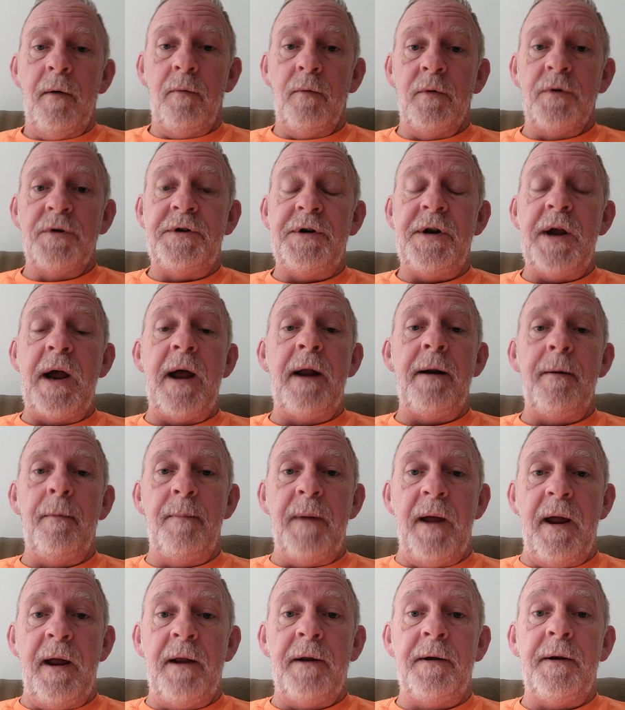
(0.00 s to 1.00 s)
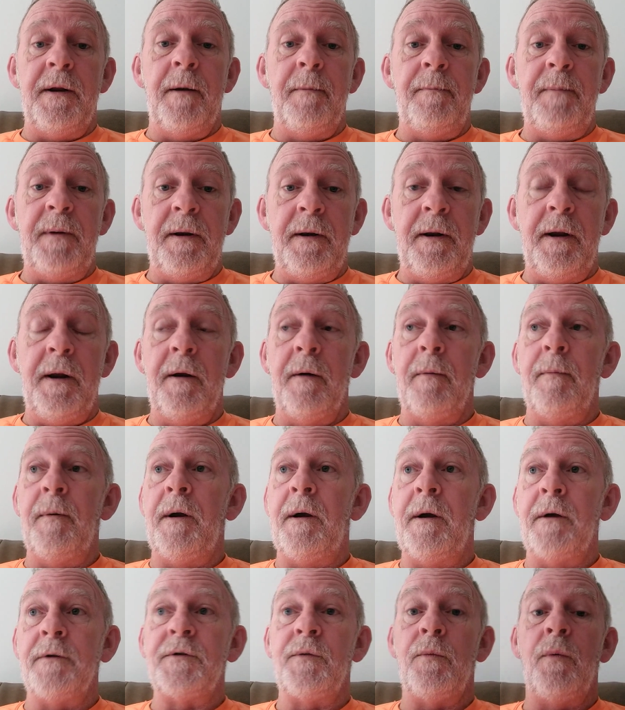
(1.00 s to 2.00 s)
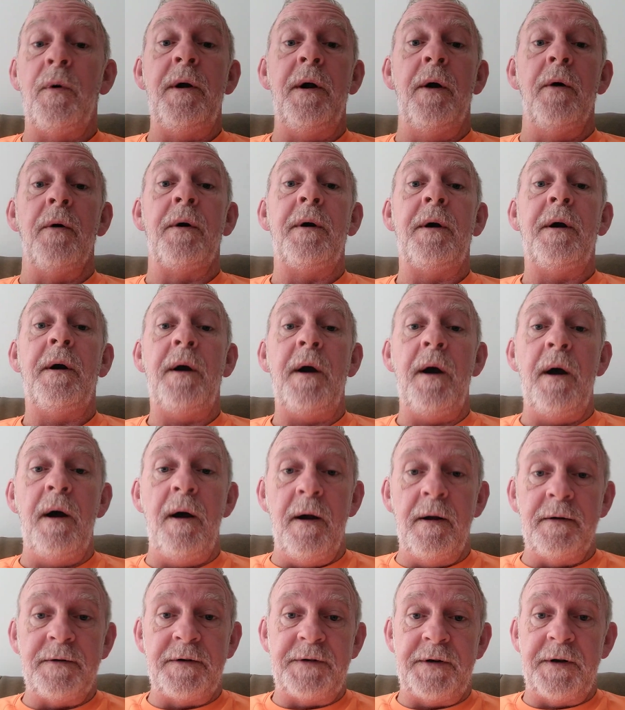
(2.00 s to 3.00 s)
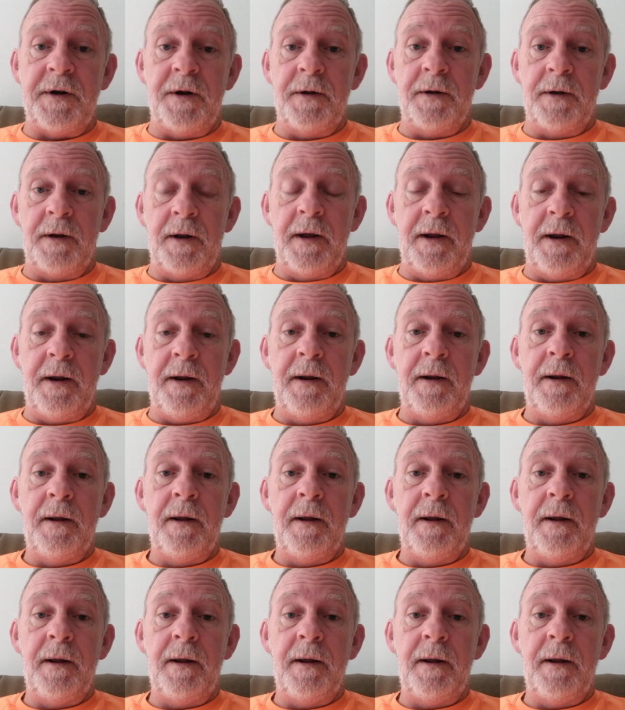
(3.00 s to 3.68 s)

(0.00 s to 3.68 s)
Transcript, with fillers: We're shadow banned up in here because we are constantly,